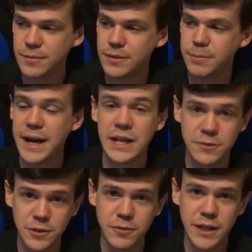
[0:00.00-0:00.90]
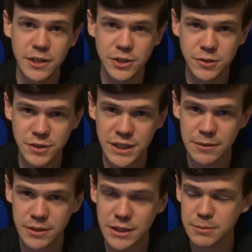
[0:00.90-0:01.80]
the past few videos you've seen
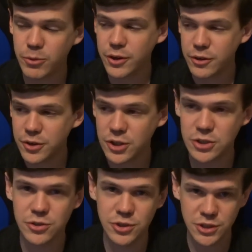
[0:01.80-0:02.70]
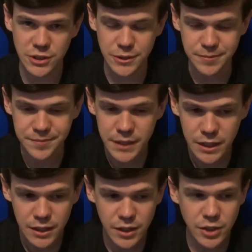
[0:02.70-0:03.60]
up to this point on Dark Souls 2.
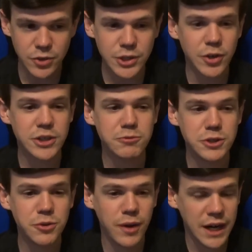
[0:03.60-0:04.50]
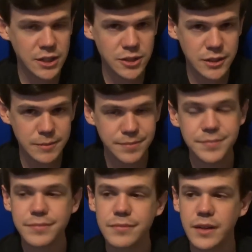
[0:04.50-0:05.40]
You'll notice when you watch them,
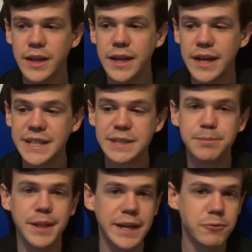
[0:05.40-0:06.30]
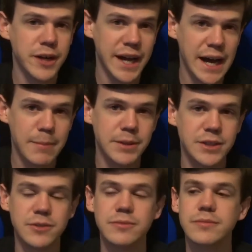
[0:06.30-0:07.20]
and I explain what
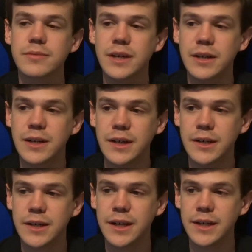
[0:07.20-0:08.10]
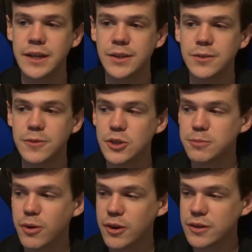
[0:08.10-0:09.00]
happened uh, in the first
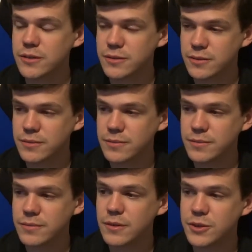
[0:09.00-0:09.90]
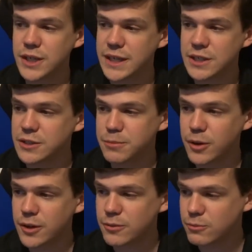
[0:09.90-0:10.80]
part, which I guess is
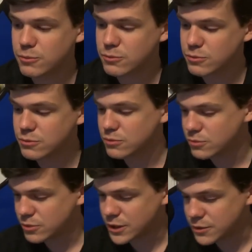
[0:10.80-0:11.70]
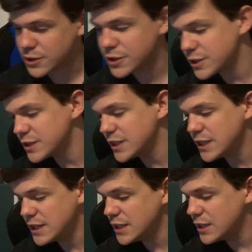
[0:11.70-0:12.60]
part, what,
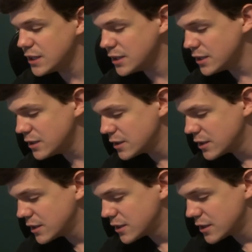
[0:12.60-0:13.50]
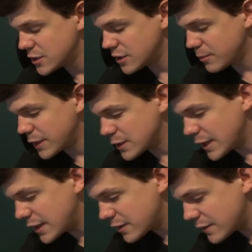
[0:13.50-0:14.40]
13? Something like
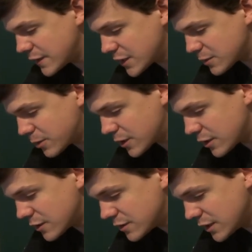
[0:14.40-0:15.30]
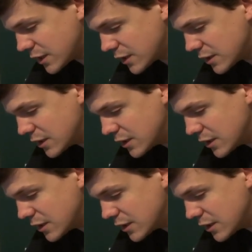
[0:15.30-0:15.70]
that. I think it's part 13.